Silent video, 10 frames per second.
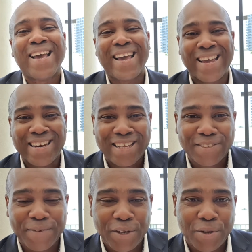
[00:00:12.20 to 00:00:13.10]
in this
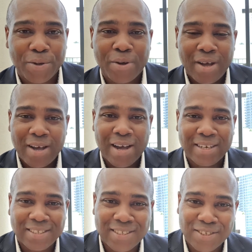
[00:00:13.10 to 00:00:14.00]
video. And
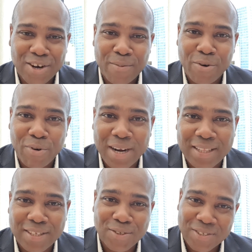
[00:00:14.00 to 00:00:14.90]
this is going to be
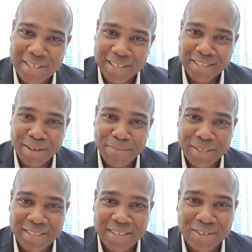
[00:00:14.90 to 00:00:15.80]
related to starting a
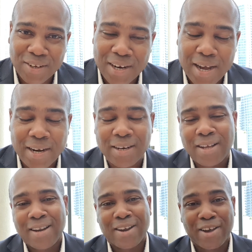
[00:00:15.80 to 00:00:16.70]
business online.
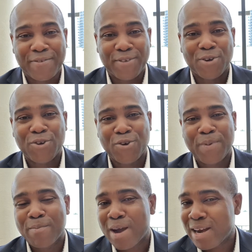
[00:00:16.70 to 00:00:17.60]
If you don't know
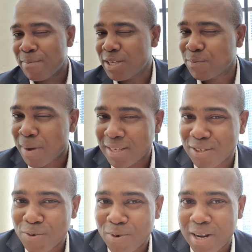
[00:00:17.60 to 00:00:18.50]
me, my name is
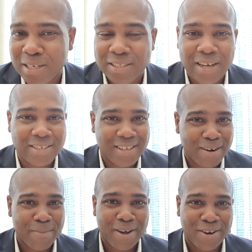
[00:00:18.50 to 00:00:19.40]
Pascal Wanaji. I started
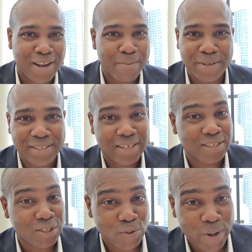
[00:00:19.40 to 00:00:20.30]
my online business
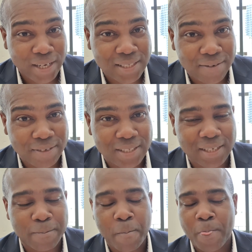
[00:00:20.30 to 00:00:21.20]
in 2017.
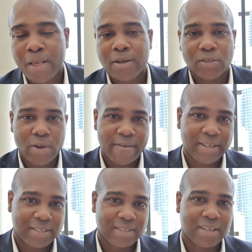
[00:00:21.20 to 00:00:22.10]
So ever
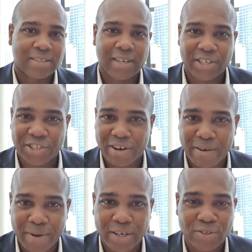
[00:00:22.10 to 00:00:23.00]
since I started sharing
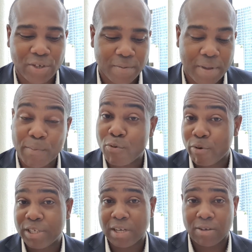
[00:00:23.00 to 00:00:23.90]
my journey, people
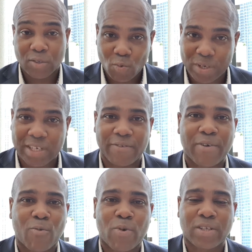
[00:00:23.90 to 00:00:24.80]
reach out with
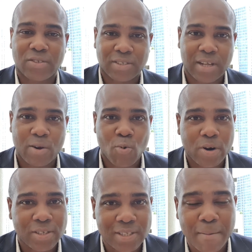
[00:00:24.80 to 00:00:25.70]
different questions that they
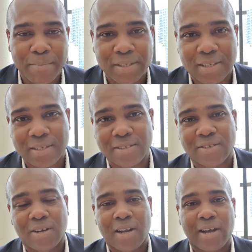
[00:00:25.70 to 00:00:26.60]
want to start businesses
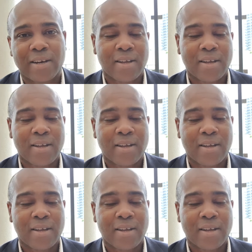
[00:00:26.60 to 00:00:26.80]
online.